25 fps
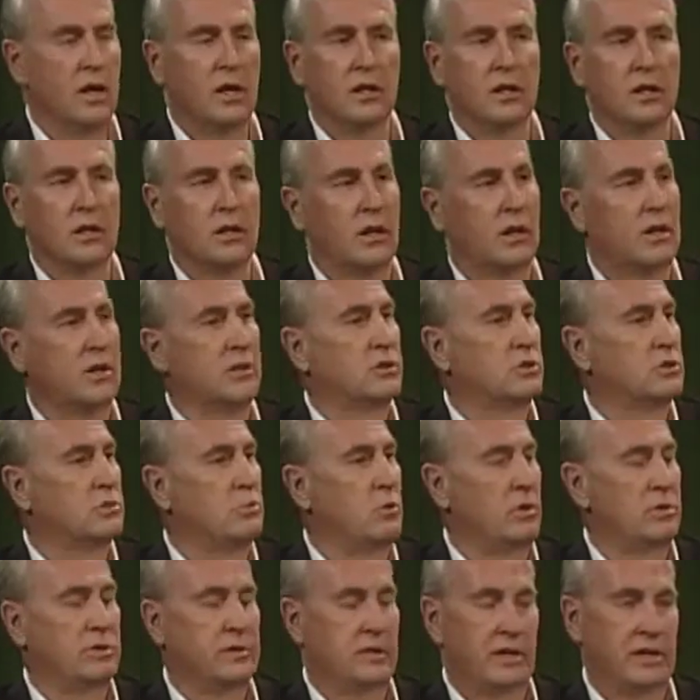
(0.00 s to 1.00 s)
Large
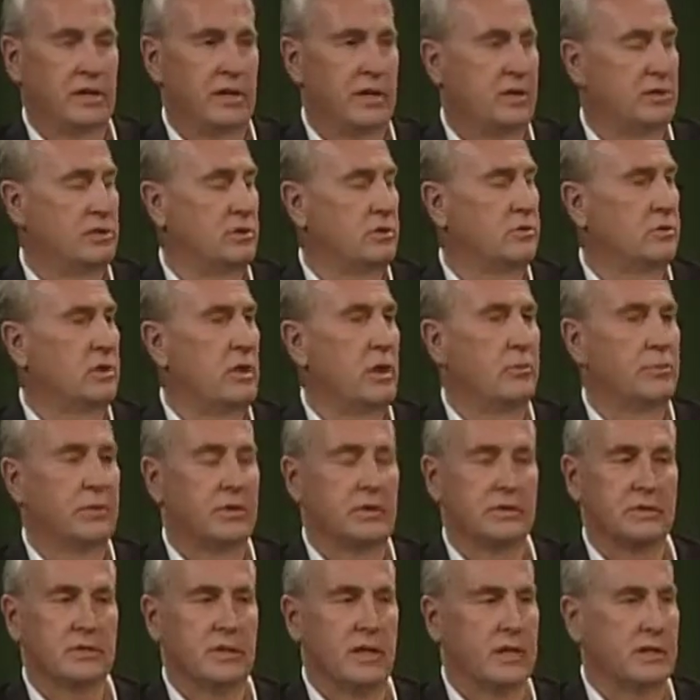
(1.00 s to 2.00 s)
multinational
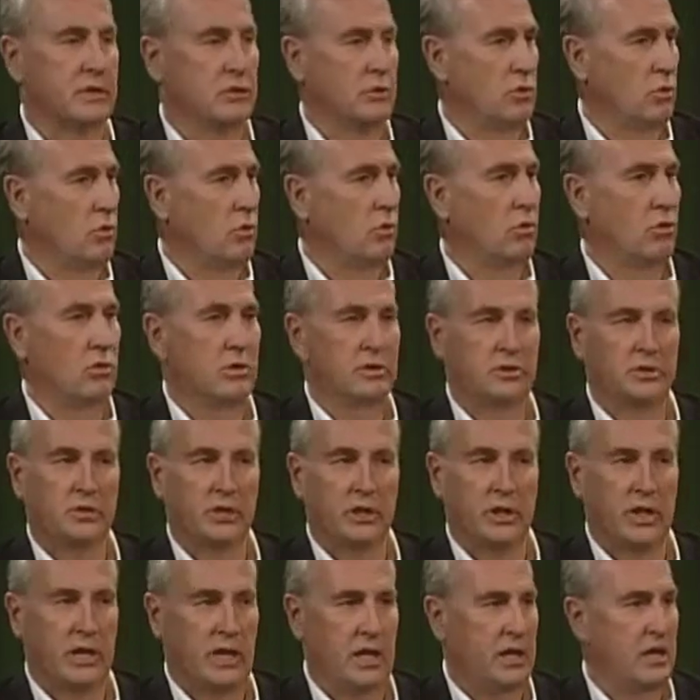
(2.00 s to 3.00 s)
companies like Dole and
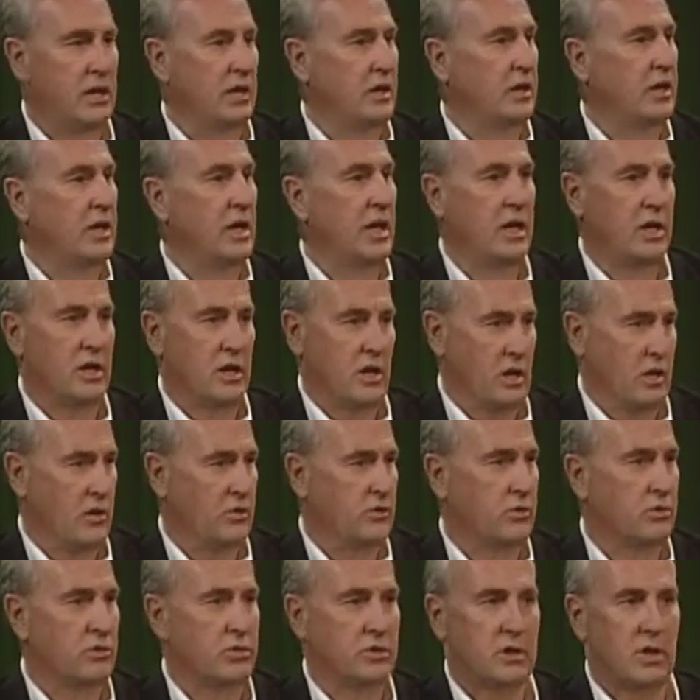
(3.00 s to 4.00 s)
Chiquita and
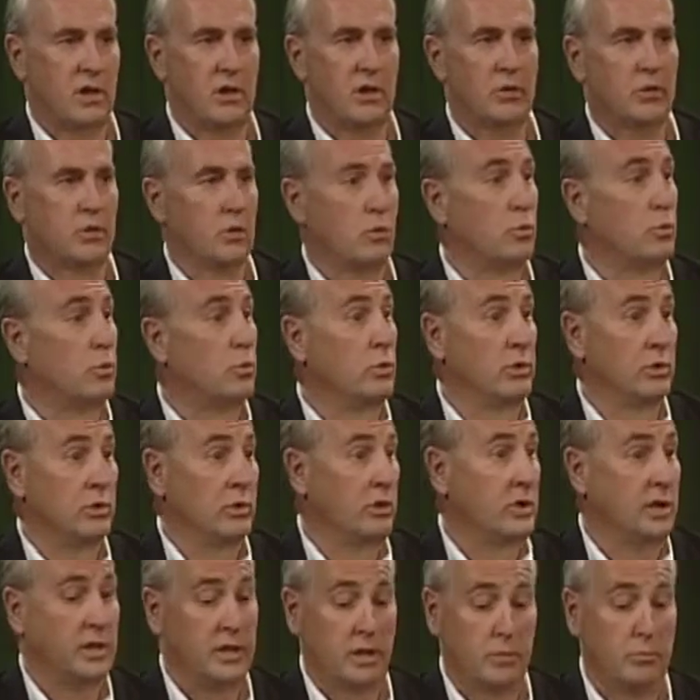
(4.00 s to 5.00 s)
others are a
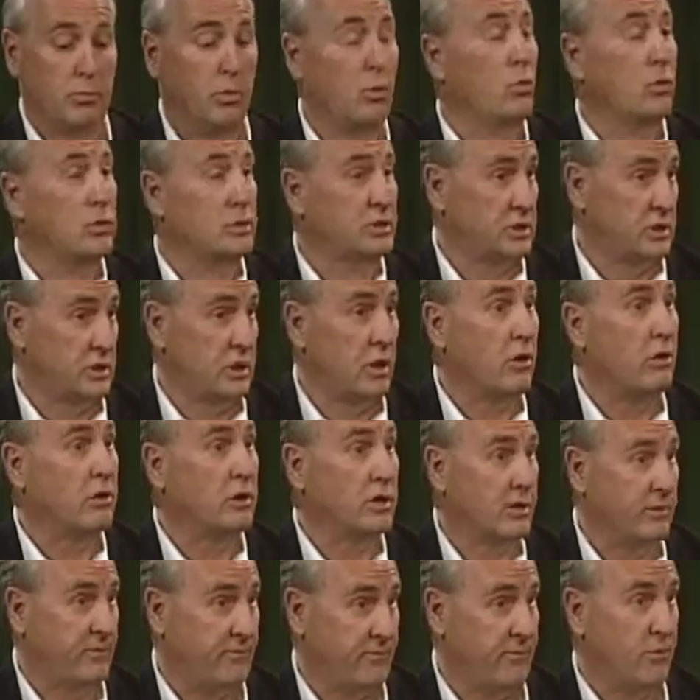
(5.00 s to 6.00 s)
really important
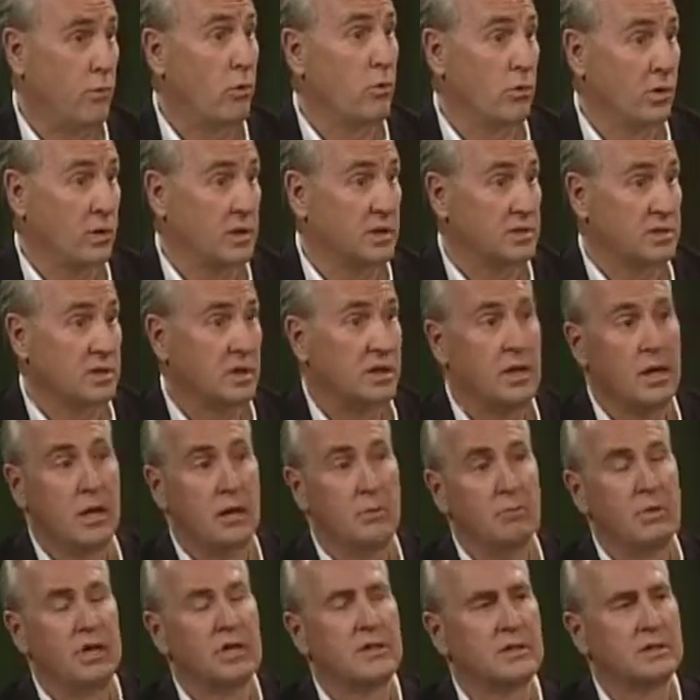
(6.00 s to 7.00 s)
target for us
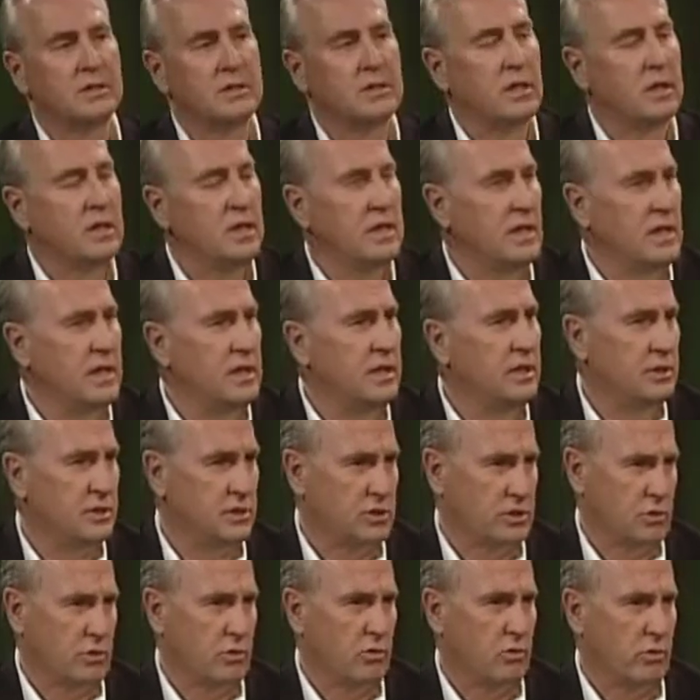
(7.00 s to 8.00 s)
because the need is
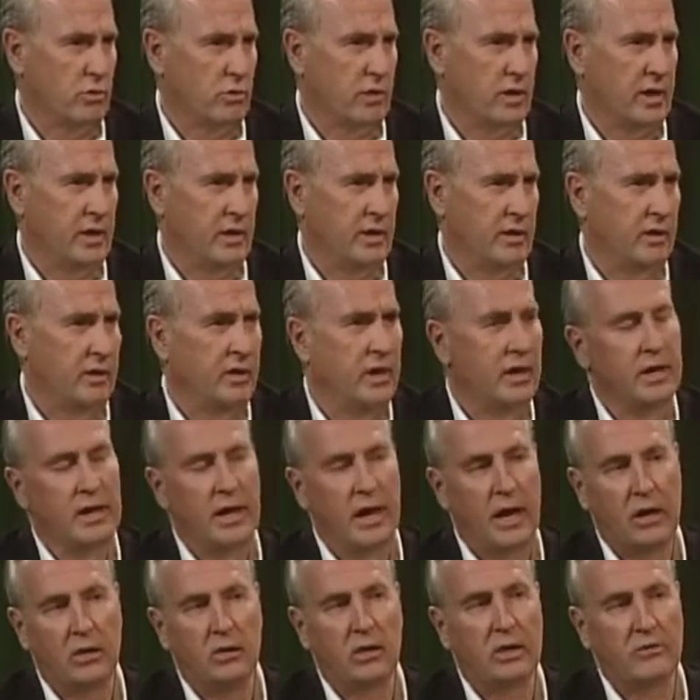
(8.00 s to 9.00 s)
so great. Mm-hmm.
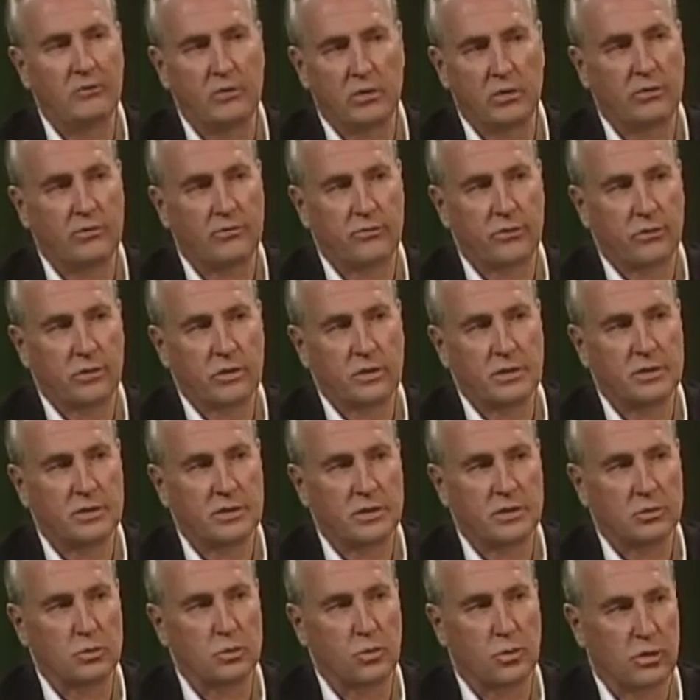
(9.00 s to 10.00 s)
I'll give you, a, for
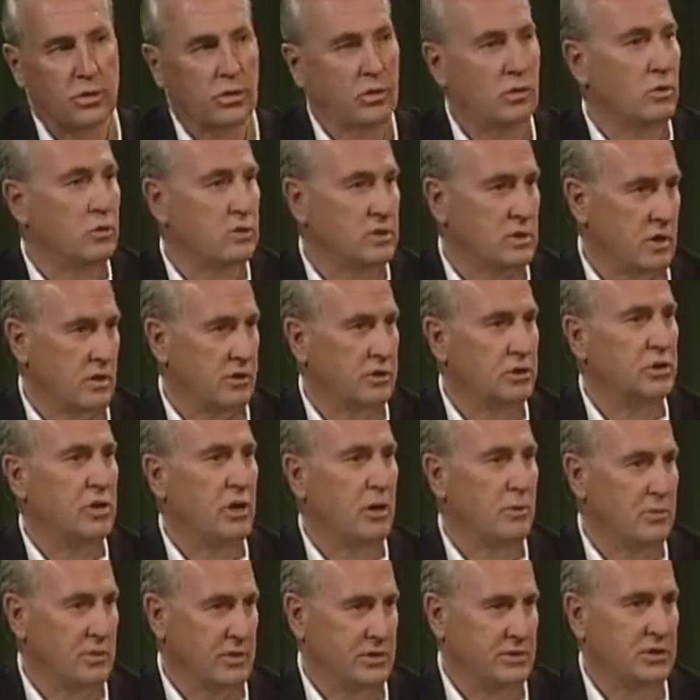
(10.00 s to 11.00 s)
instance, one of those large
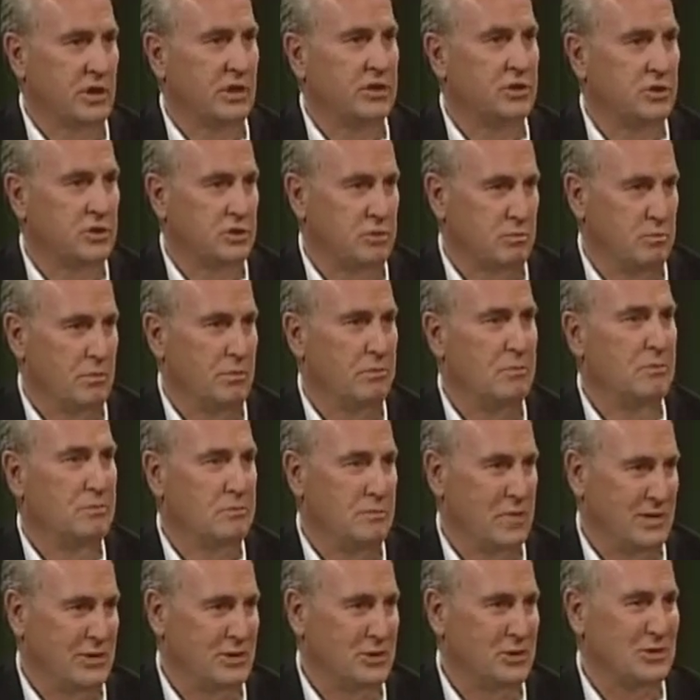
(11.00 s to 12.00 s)
companies I just
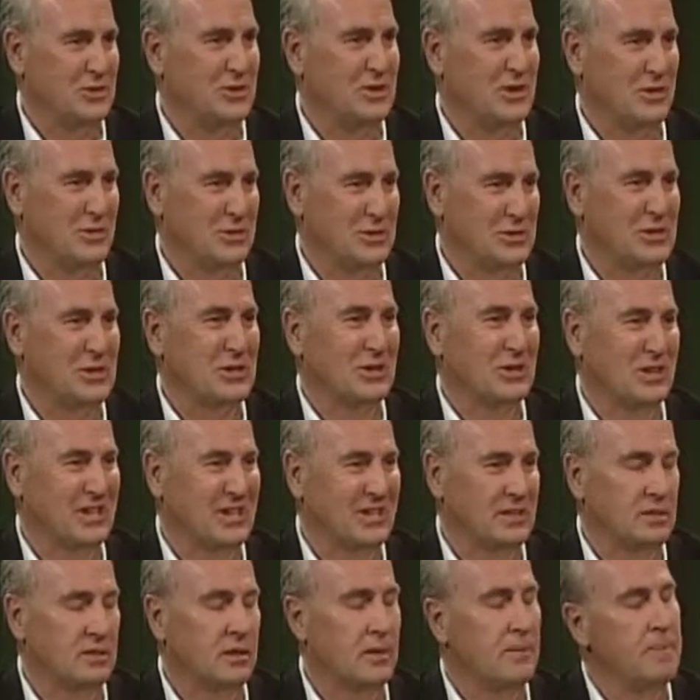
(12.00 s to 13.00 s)
mentioned down in
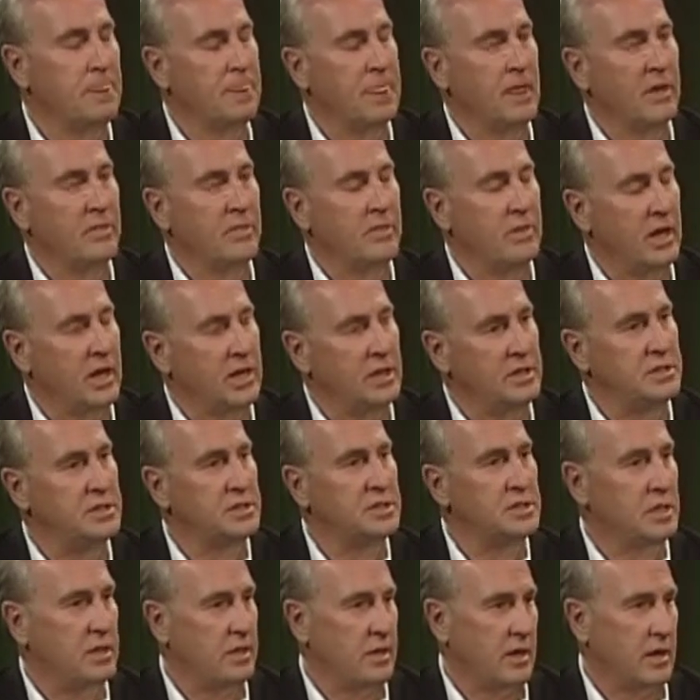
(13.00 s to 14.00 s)
Salinas they
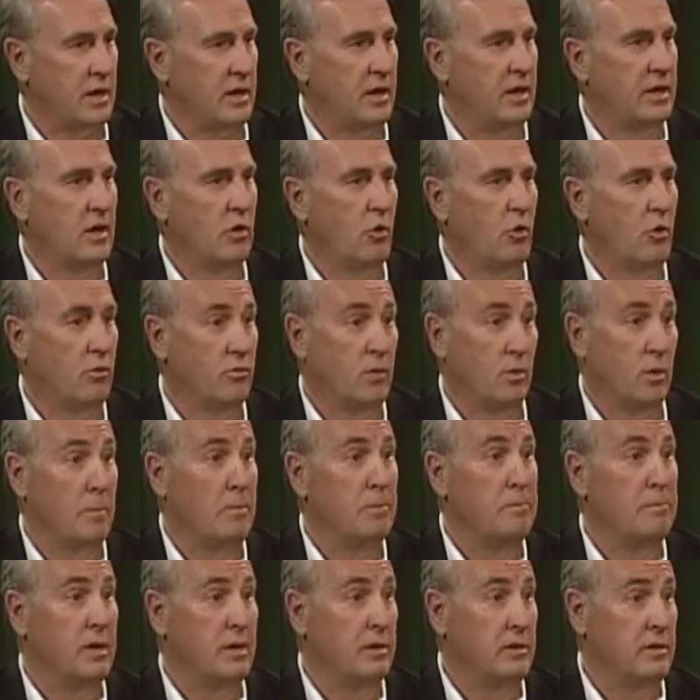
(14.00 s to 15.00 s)
sit on over a
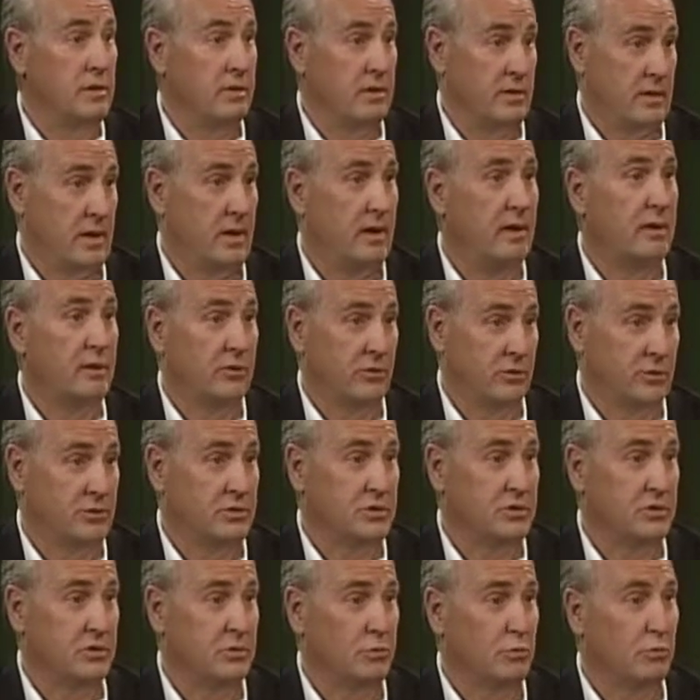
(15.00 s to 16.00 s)
million
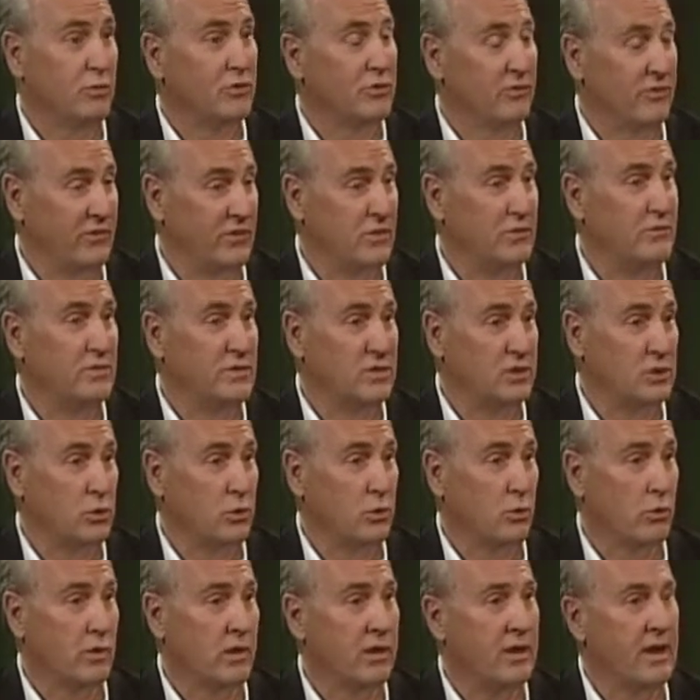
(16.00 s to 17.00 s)
dollars worth of
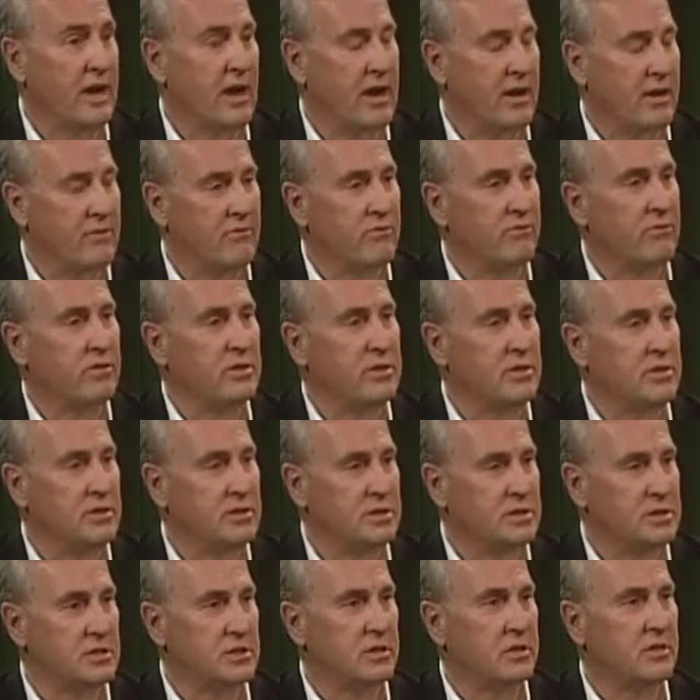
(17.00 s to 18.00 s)
inventory every
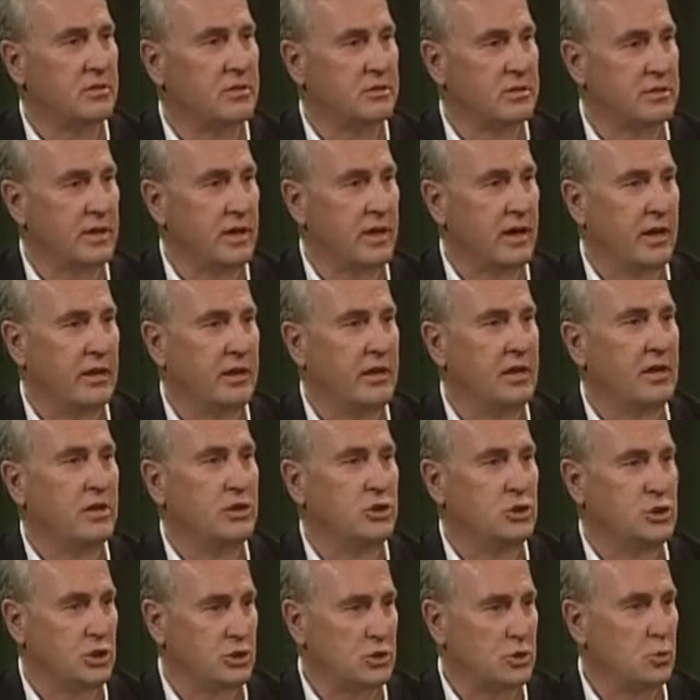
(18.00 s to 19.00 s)
single day,
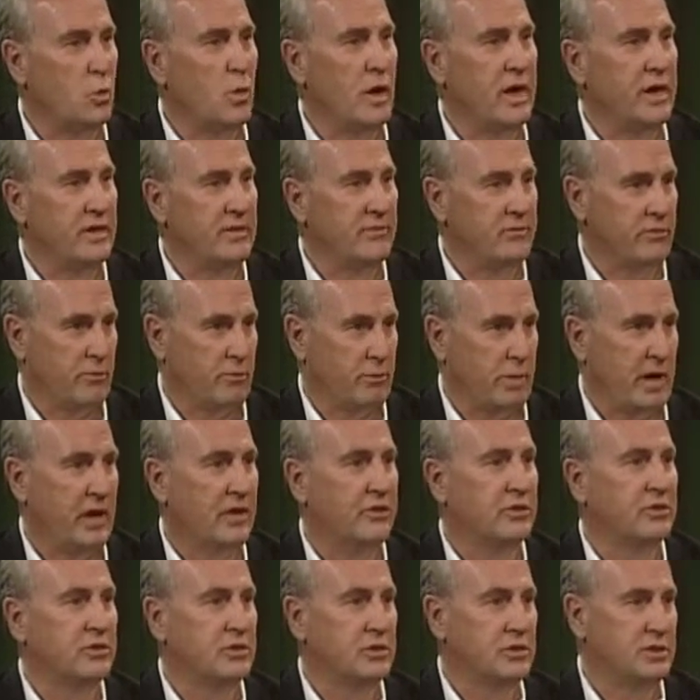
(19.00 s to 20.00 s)
just waiting for
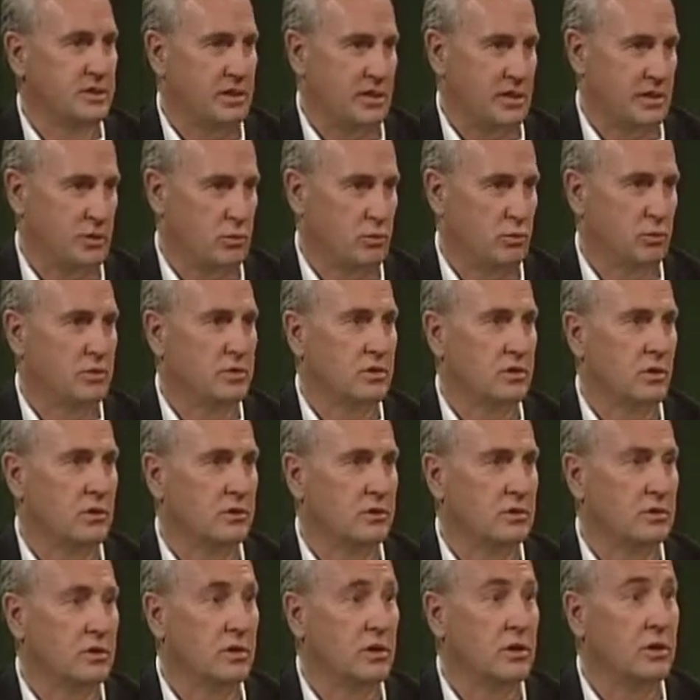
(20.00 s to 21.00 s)
pathogen test
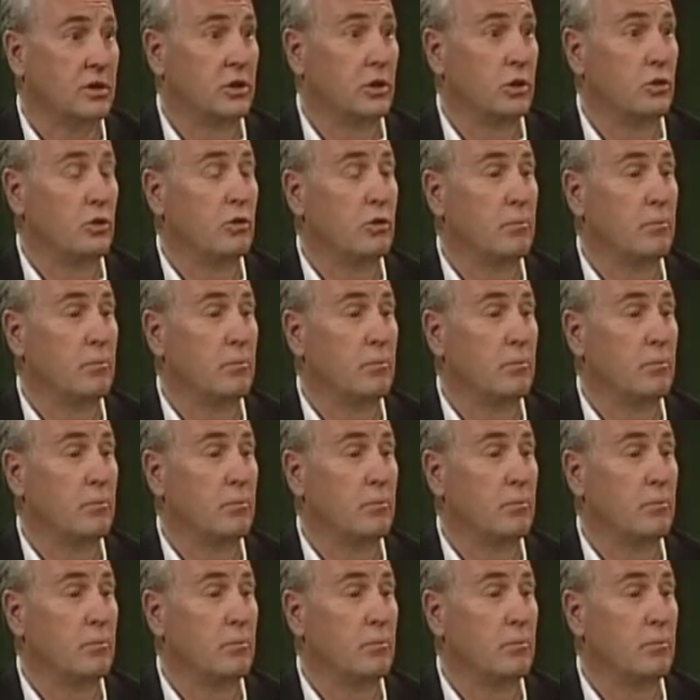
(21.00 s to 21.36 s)
results. Oh, Can really?